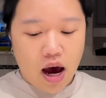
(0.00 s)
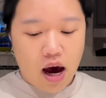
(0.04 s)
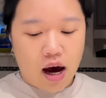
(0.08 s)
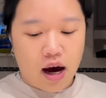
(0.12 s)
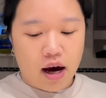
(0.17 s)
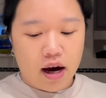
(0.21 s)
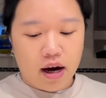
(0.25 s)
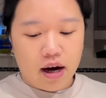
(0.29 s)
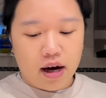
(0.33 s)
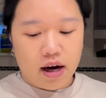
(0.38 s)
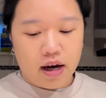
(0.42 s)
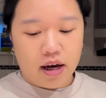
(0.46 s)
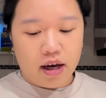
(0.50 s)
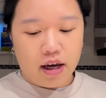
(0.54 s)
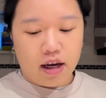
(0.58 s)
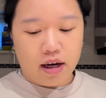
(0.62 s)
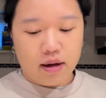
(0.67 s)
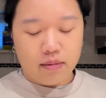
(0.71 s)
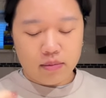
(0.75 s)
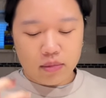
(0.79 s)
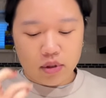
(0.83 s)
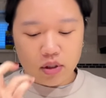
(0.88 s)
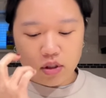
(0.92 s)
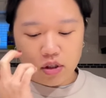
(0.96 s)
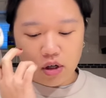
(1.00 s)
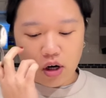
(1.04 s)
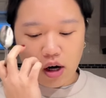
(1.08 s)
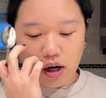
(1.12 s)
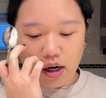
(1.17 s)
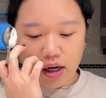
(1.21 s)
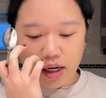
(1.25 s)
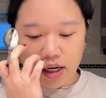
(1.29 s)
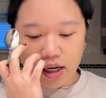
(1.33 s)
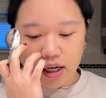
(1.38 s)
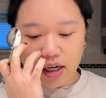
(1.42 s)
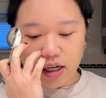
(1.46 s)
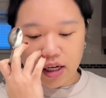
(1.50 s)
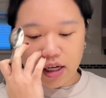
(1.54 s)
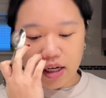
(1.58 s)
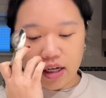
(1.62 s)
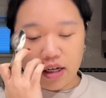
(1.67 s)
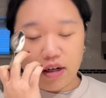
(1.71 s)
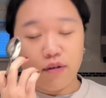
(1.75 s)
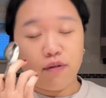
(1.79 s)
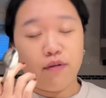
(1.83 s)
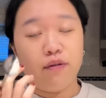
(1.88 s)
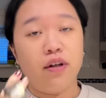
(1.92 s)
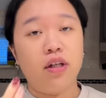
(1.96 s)
I am starting in
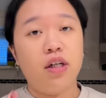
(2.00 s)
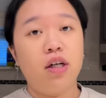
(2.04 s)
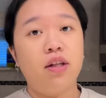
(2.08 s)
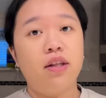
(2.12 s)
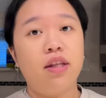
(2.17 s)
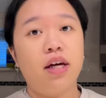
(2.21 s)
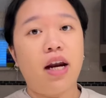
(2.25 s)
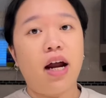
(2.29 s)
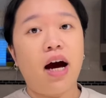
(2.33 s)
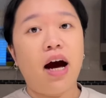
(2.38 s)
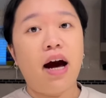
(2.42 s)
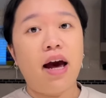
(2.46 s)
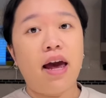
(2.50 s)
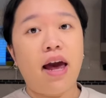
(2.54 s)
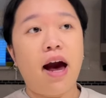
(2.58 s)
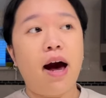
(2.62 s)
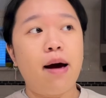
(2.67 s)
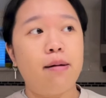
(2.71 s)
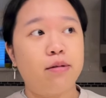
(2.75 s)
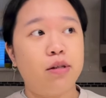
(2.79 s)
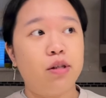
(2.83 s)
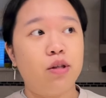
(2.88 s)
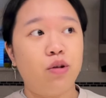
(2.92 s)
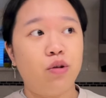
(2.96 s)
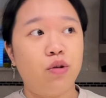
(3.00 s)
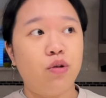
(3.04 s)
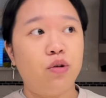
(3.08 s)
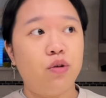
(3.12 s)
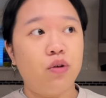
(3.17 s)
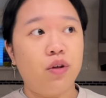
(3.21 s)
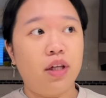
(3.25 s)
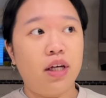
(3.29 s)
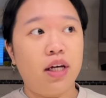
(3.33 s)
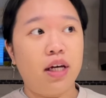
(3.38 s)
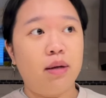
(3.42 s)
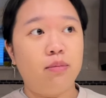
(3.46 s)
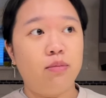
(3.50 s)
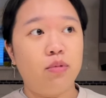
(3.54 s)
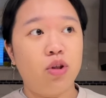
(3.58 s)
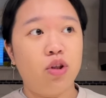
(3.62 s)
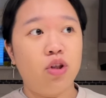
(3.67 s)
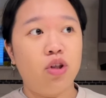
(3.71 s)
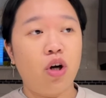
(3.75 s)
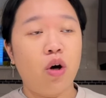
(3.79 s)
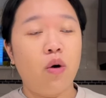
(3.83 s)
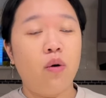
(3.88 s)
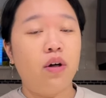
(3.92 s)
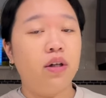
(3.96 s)
a field that I absolutely am
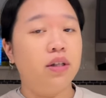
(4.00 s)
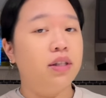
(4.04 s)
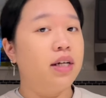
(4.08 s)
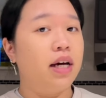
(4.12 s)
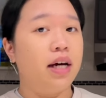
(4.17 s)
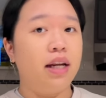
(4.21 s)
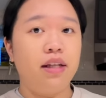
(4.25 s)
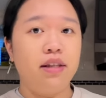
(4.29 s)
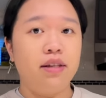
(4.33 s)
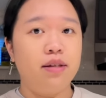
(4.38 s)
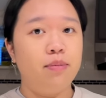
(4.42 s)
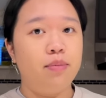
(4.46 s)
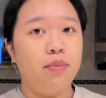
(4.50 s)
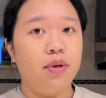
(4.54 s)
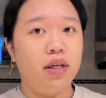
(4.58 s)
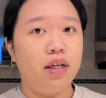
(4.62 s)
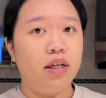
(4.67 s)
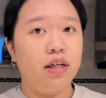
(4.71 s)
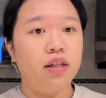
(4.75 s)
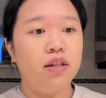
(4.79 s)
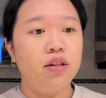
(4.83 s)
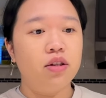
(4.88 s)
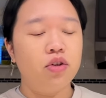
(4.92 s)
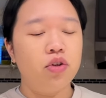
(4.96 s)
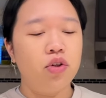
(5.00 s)
so excited to be in.